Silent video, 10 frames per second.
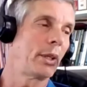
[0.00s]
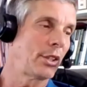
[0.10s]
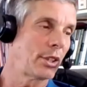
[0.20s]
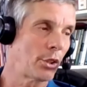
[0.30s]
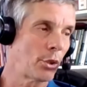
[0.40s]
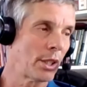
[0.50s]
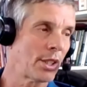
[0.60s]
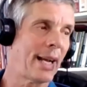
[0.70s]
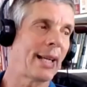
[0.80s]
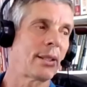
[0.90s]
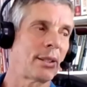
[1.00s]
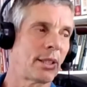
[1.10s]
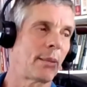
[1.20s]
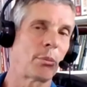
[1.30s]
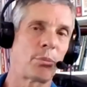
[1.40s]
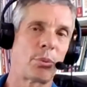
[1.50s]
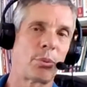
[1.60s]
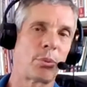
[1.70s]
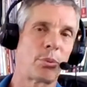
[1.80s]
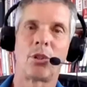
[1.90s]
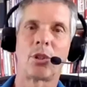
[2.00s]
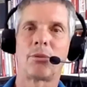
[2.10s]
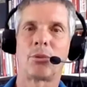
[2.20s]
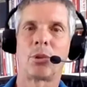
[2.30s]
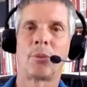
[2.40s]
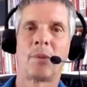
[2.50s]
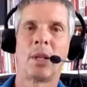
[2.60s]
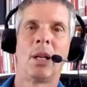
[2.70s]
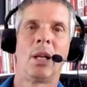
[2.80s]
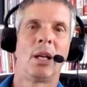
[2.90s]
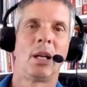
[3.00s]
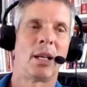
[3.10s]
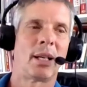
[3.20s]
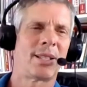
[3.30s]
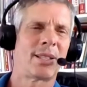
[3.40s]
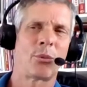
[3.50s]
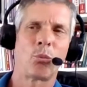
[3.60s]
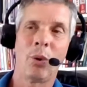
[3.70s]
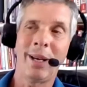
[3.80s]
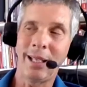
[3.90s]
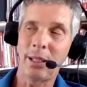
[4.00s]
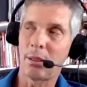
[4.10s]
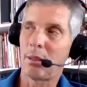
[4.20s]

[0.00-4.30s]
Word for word: And they said, You're exactly the type of person they're looking for. And I said, What?